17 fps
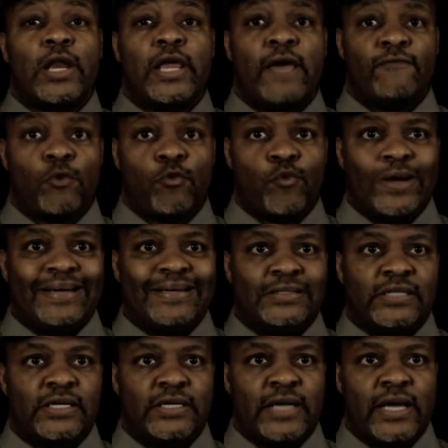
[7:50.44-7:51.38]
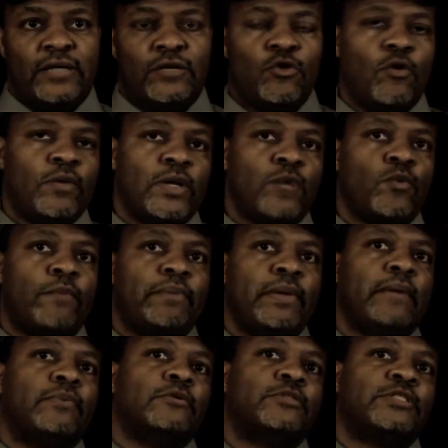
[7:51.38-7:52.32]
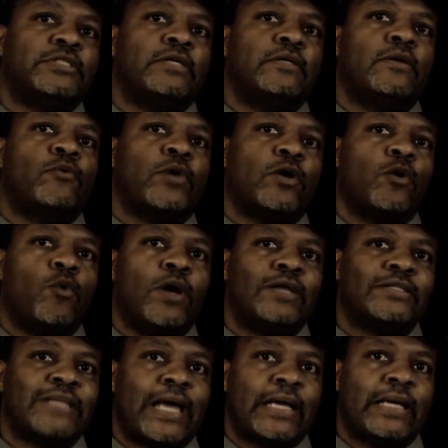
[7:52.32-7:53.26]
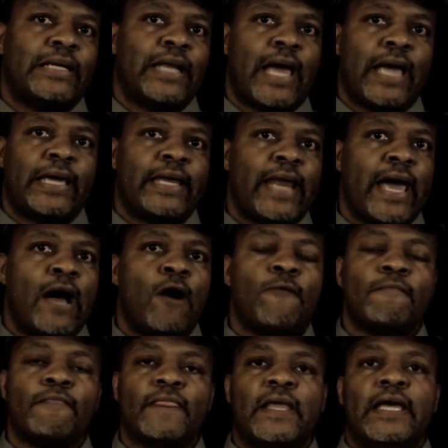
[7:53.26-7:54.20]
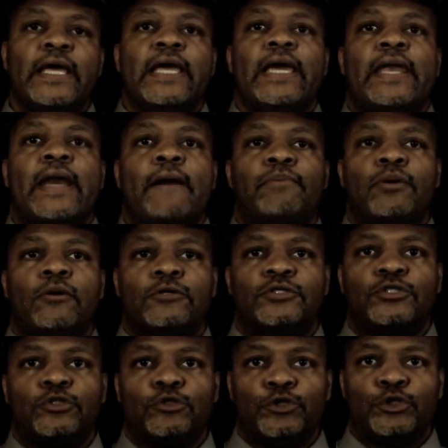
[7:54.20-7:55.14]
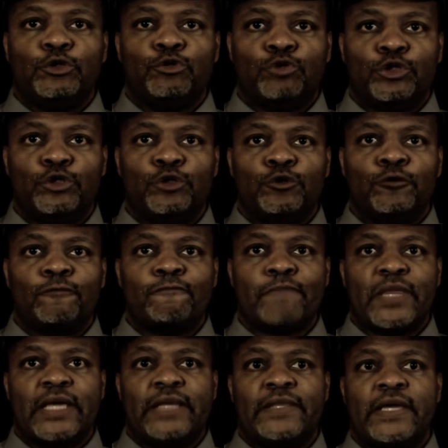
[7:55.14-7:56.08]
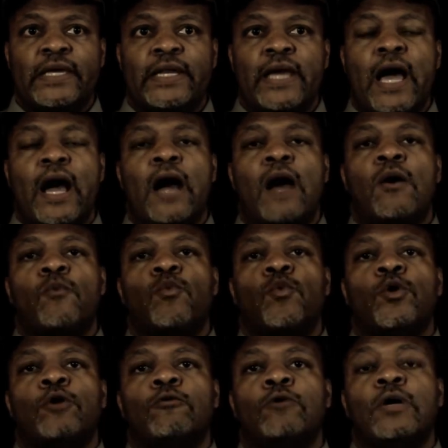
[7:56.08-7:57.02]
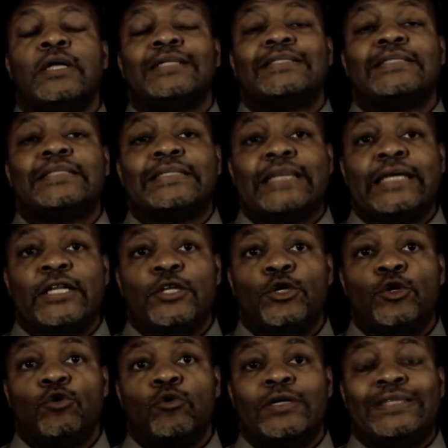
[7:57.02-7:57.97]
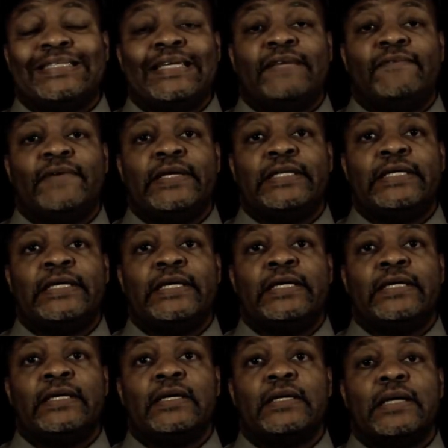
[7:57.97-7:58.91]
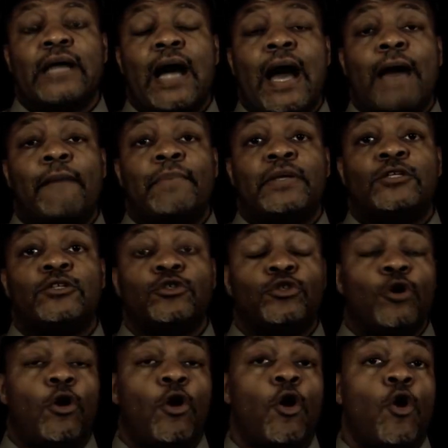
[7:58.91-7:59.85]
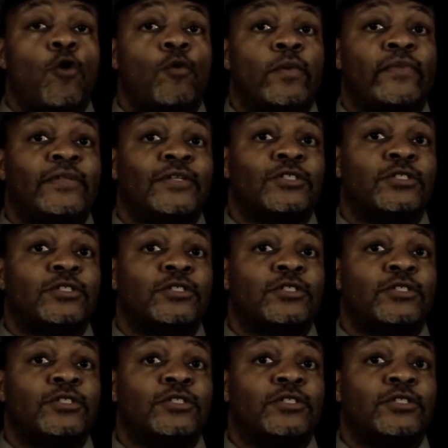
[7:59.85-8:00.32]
ever run into that. Normally when people send a request, I can knock it out, and I post it on YouTube, and then I will send you a DVD copy to your home of the